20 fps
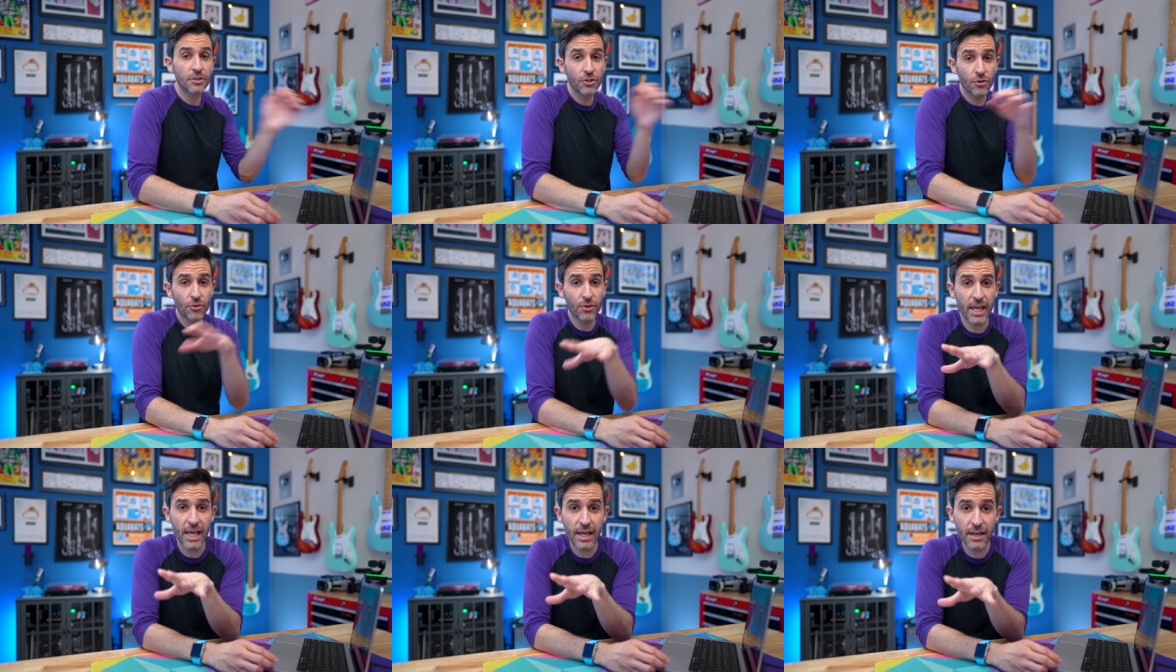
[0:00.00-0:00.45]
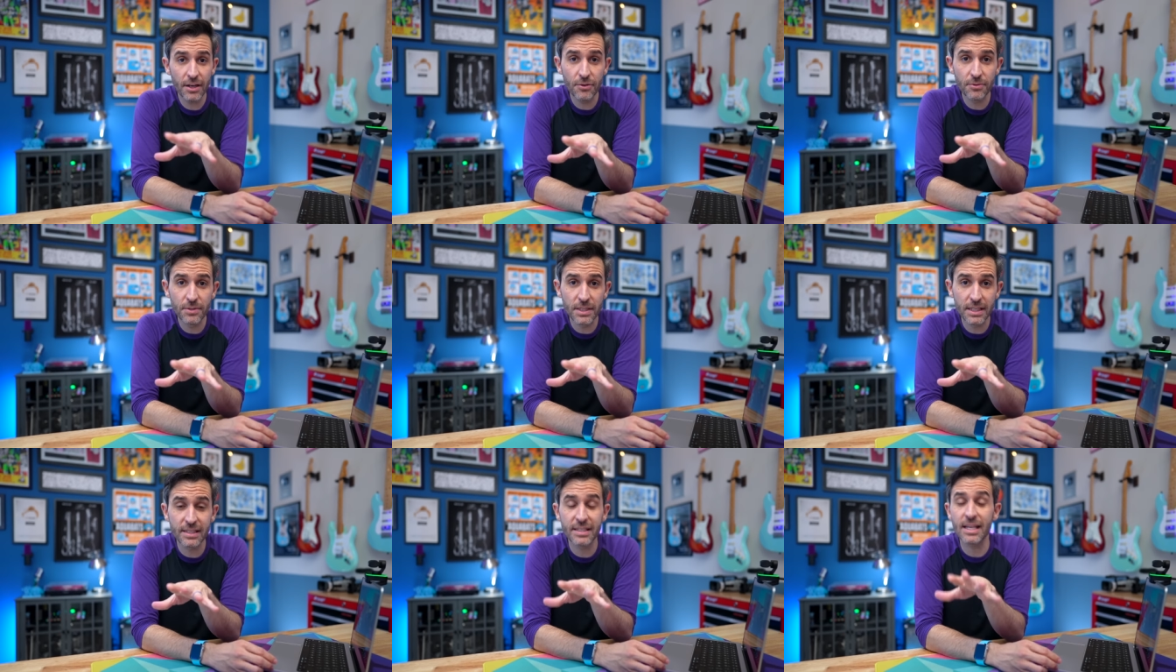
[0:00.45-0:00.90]
So you can
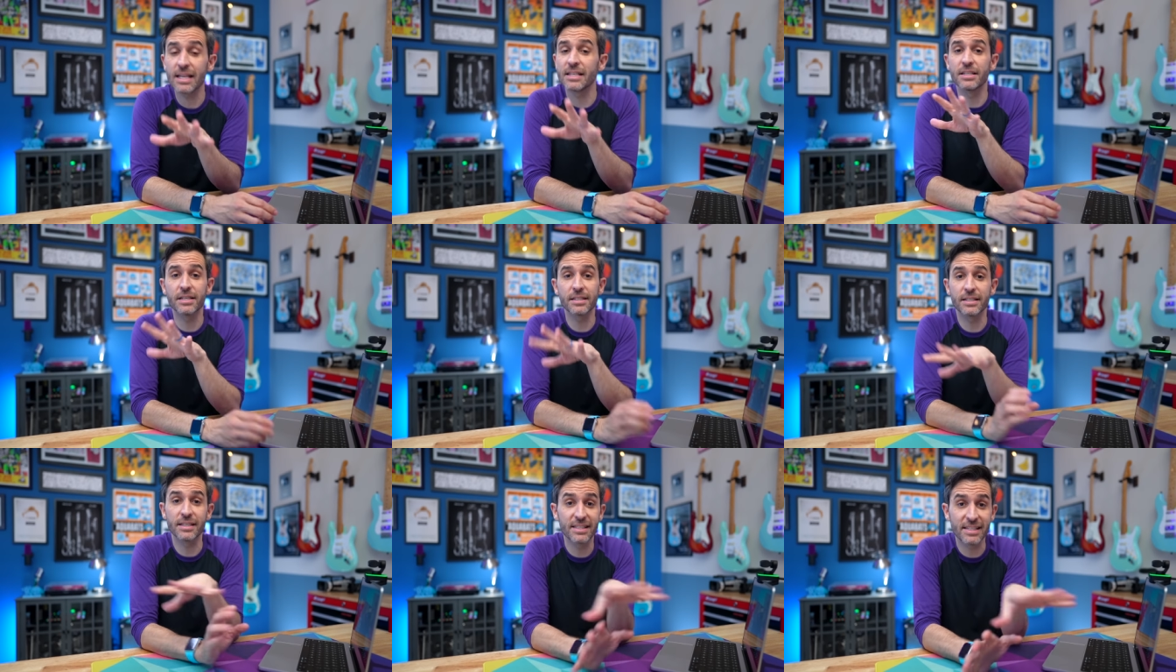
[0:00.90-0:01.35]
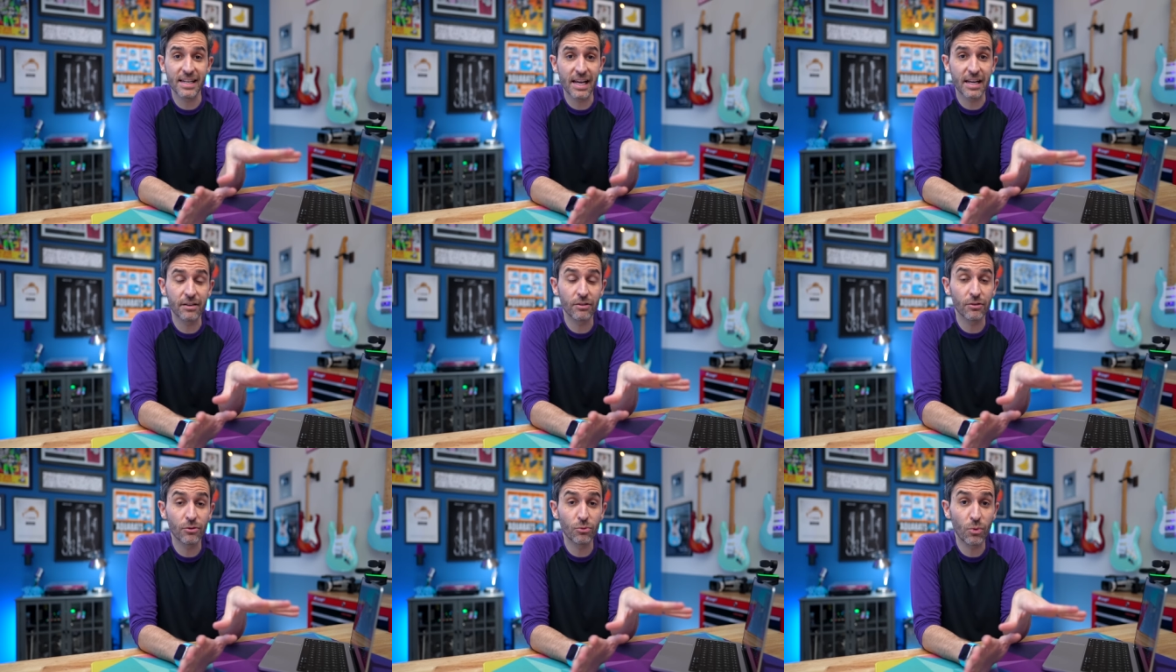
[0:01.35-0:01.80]
use this as just a
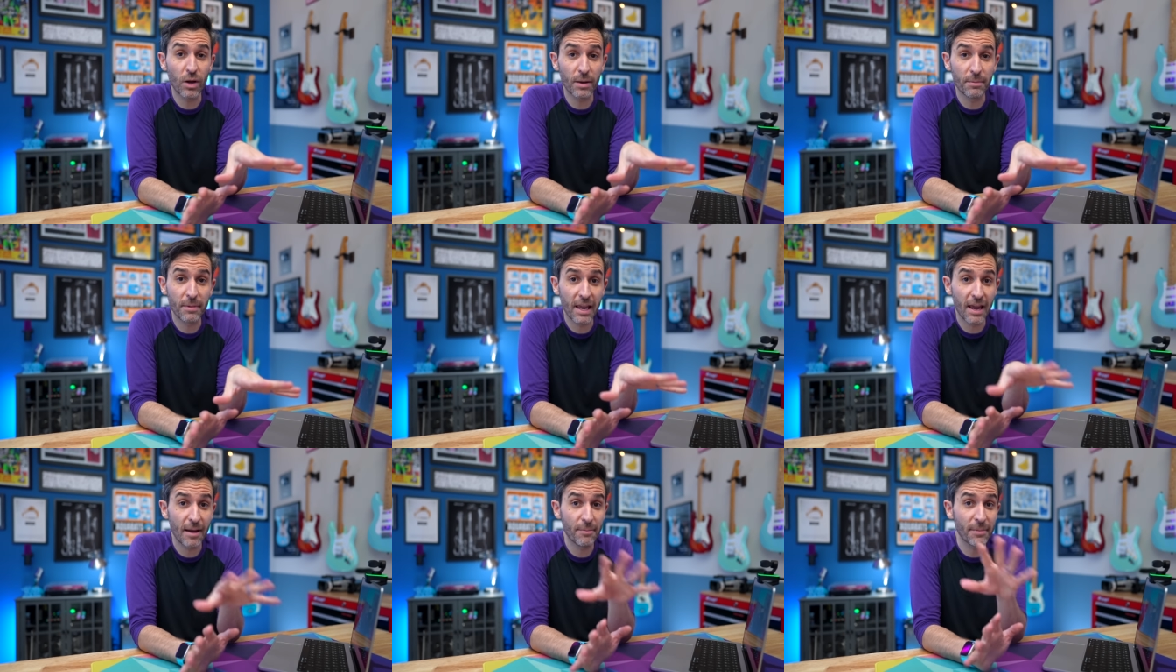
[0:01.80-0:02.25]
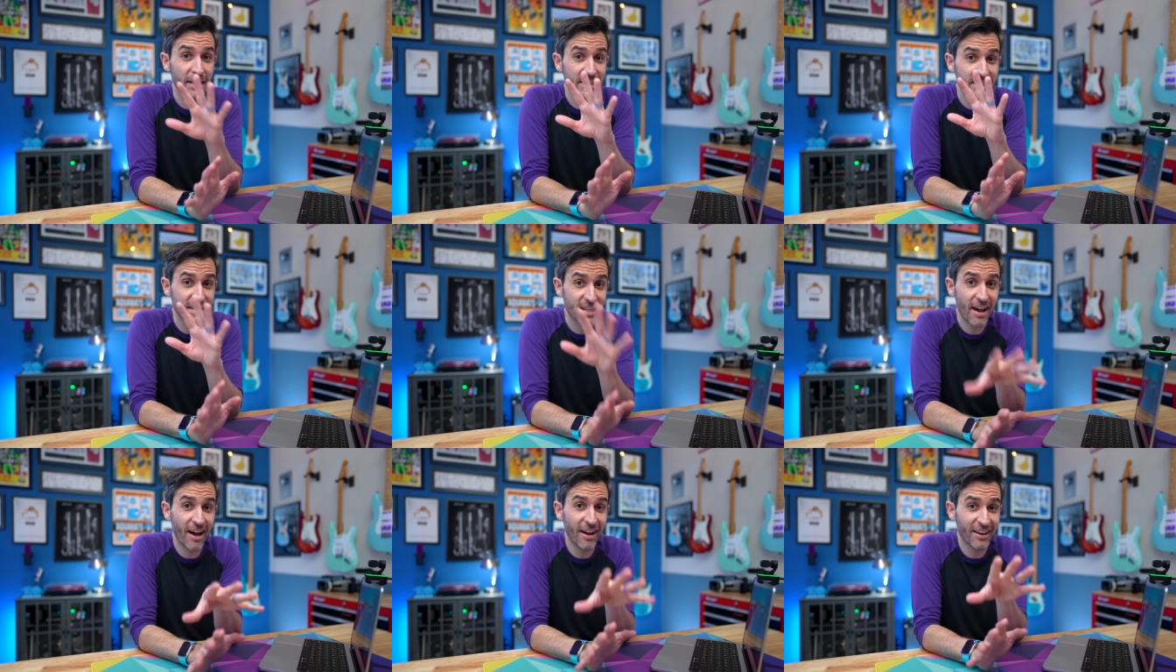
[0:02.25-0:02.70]
standalone webcam that's
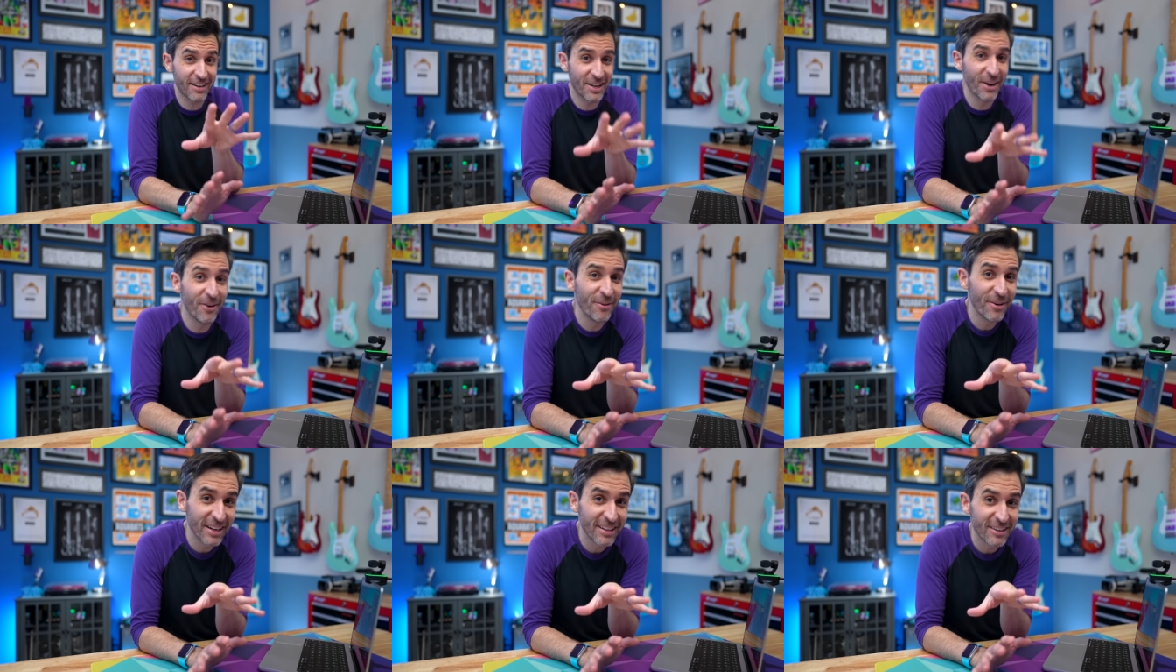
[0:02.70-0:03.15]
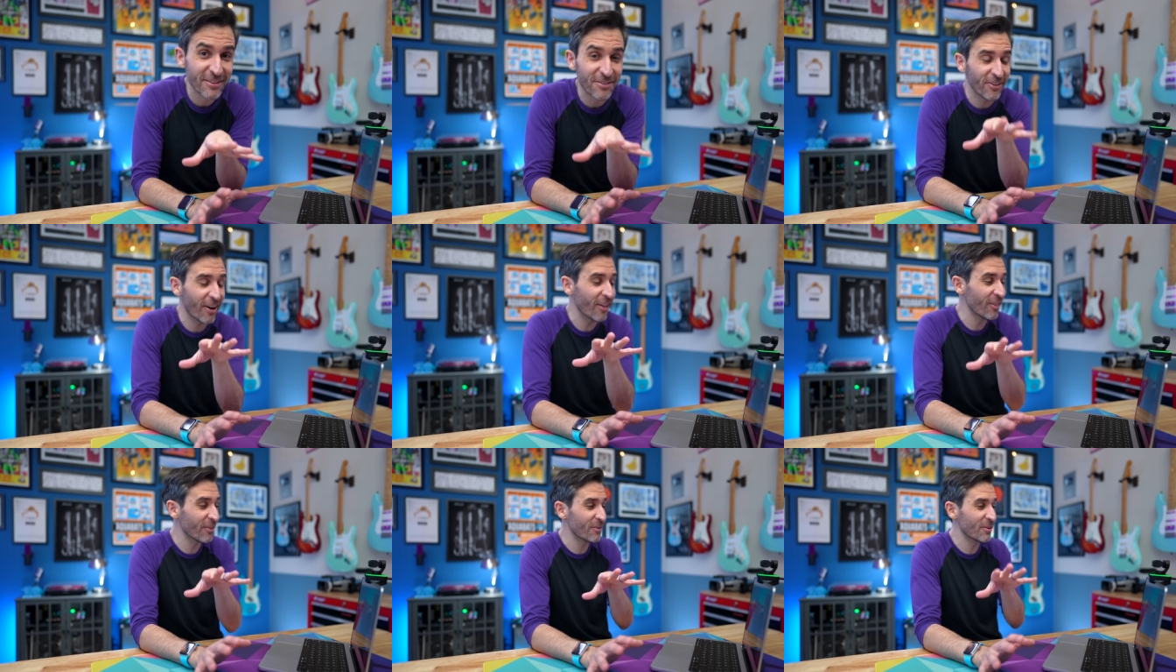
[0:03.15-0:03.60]
not going to
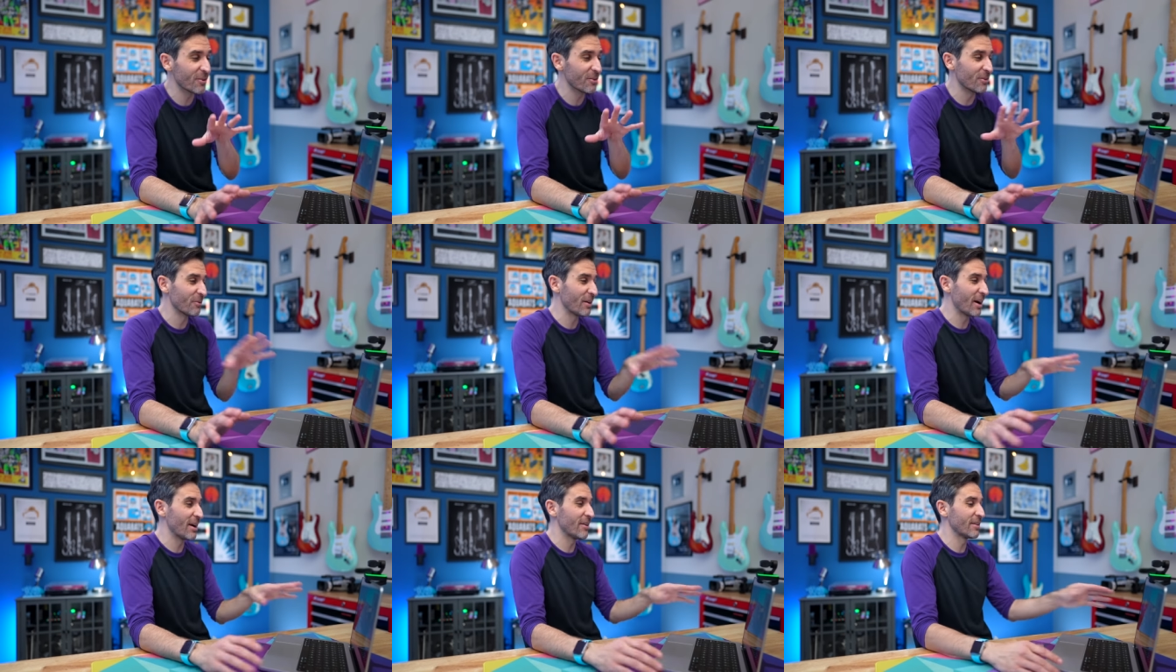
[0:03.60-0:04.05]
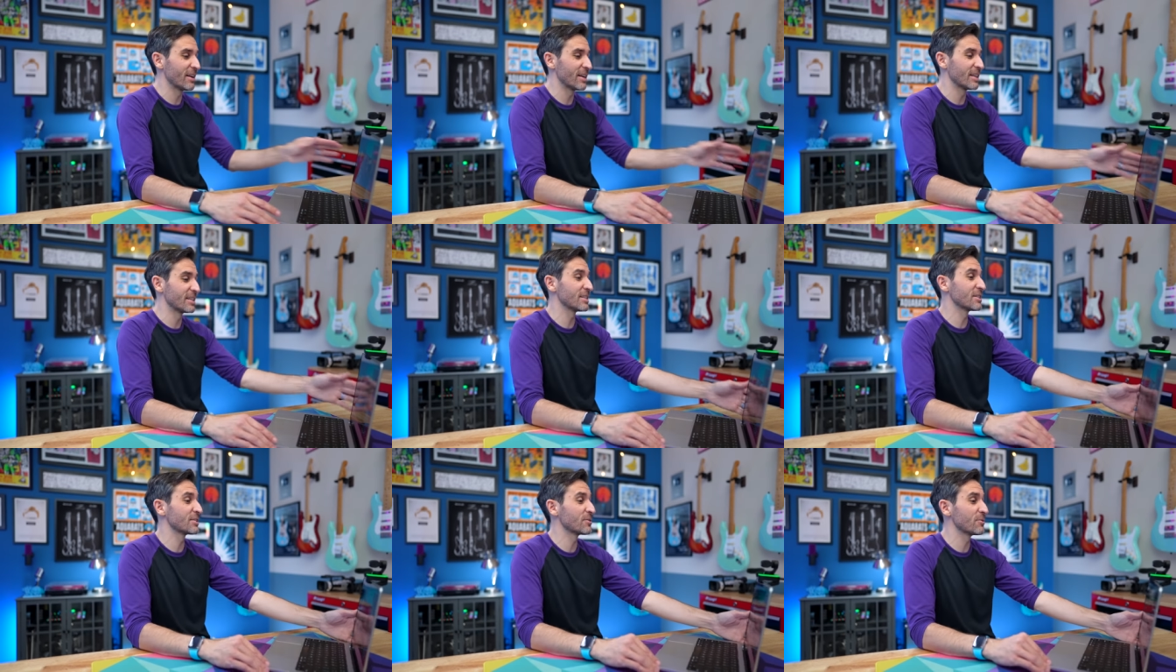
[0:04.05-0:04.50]
follow you around, and
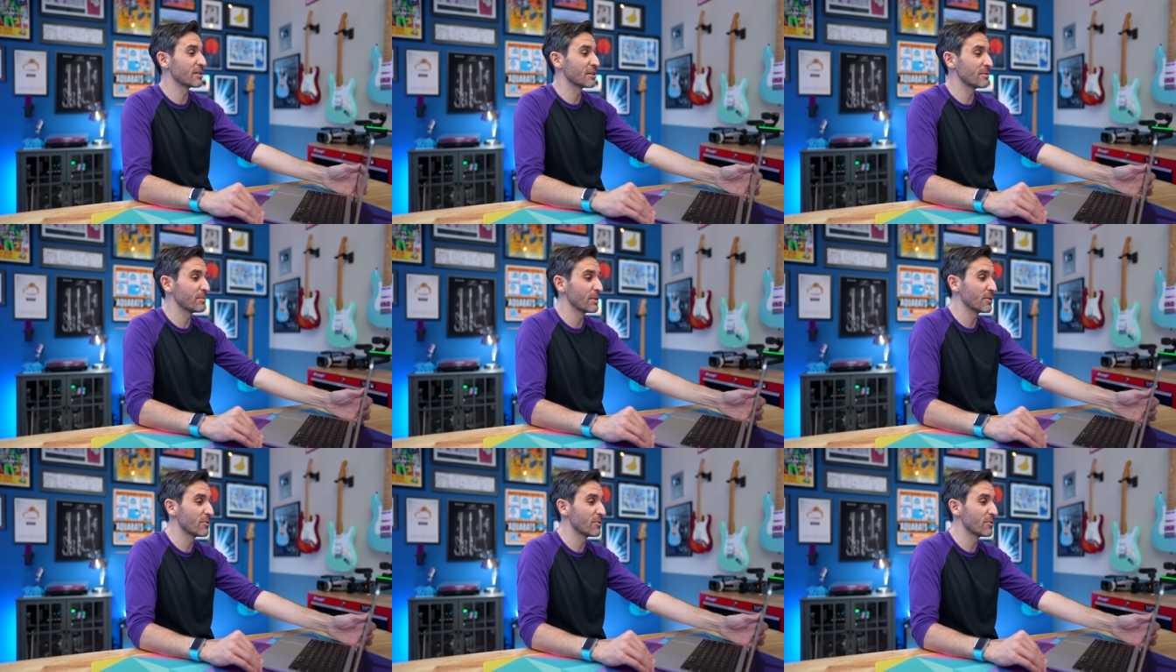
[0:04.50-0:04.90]
it's just going to be